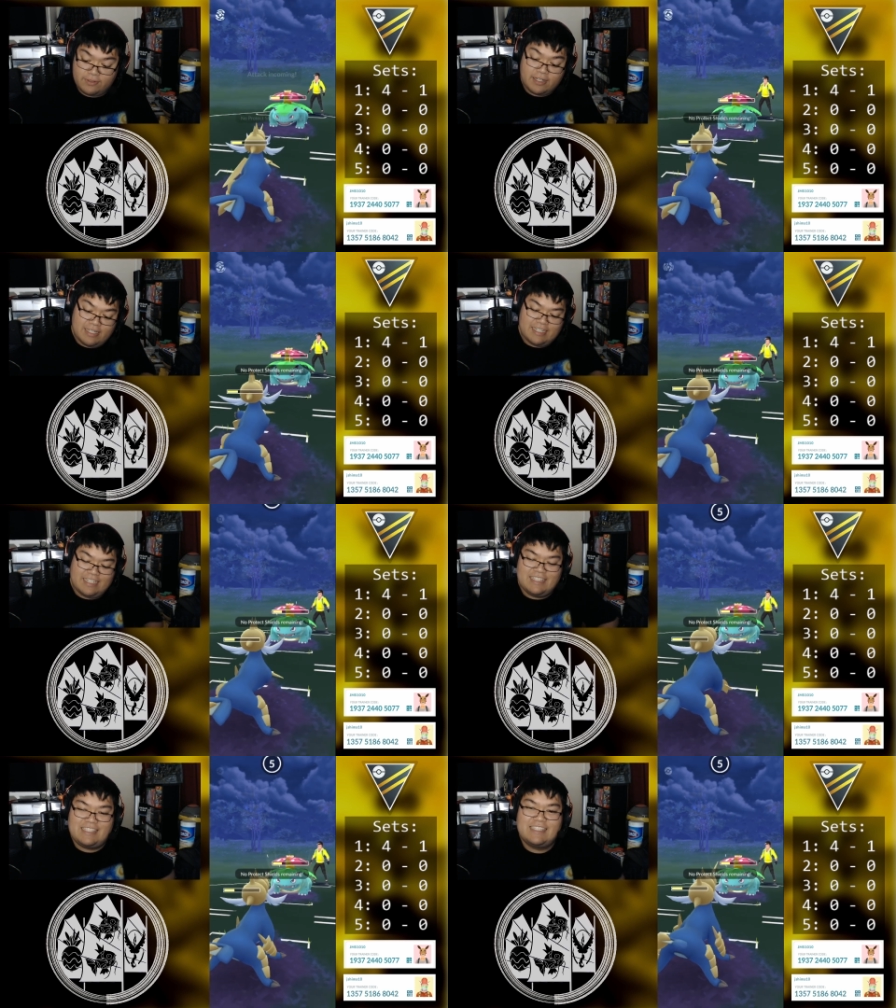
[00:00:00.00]

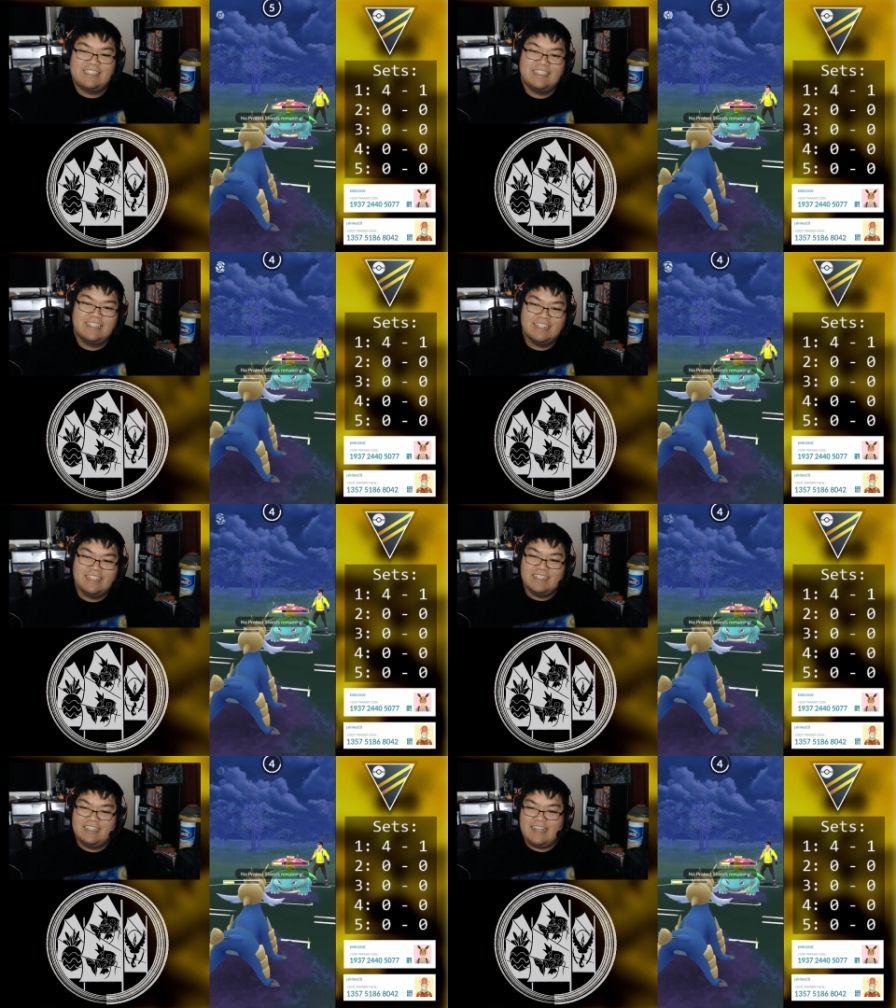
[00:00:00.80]
us.
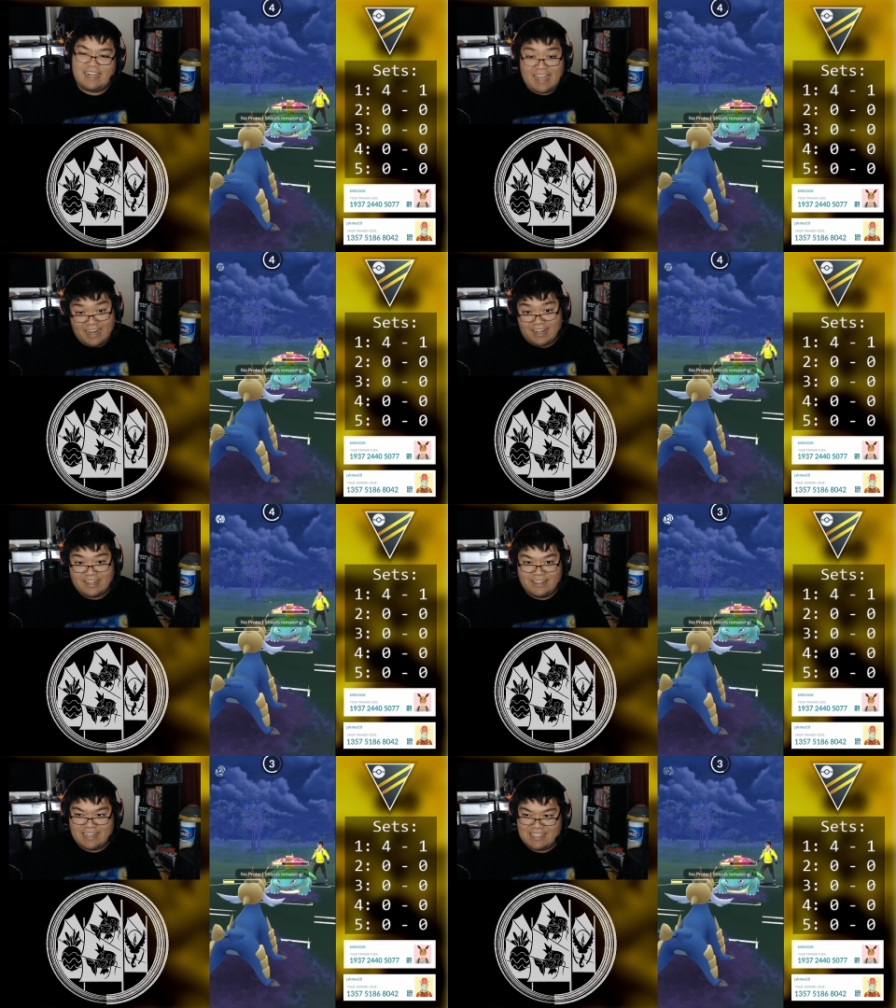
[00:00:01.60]
I can't
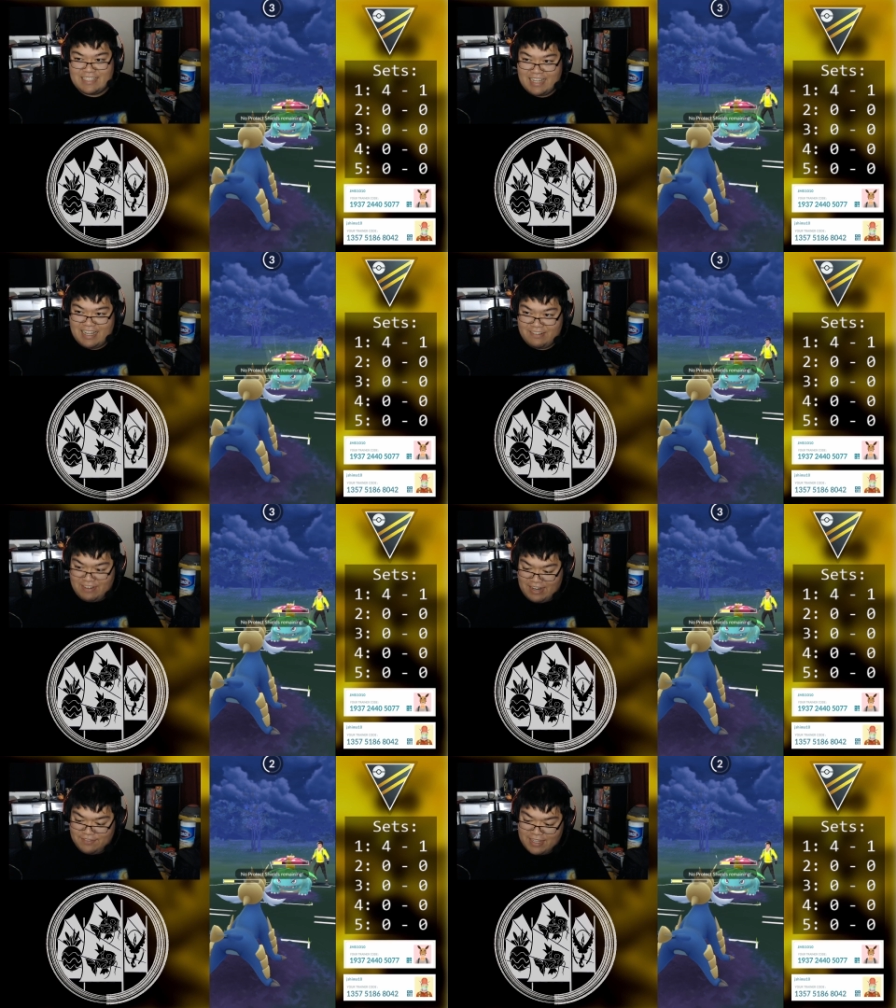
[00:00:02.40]
argue against that.
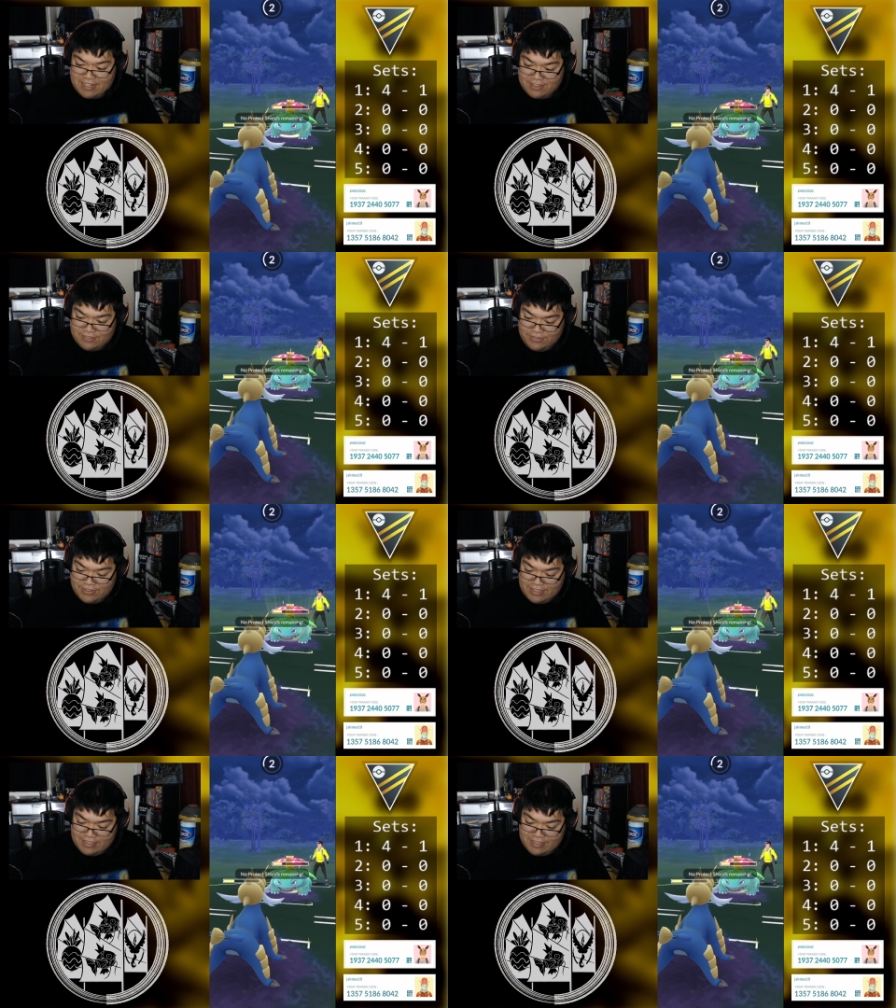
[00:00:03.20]
We have that going for
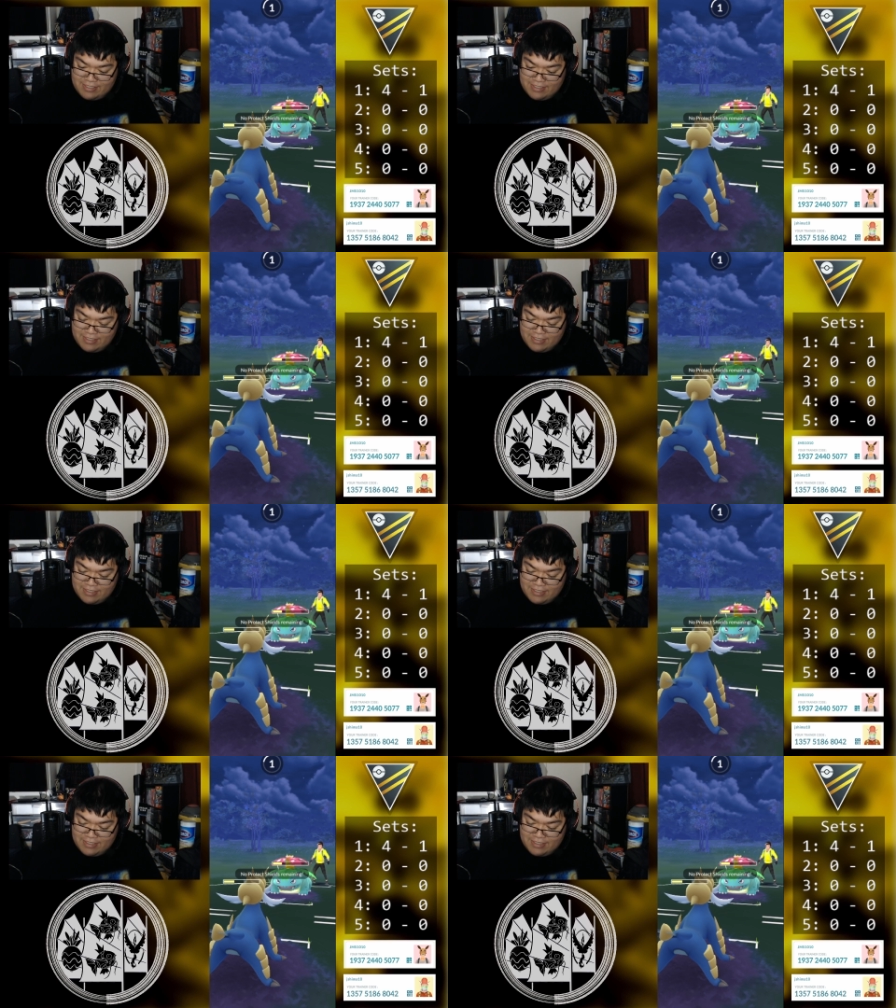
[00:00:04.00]
us.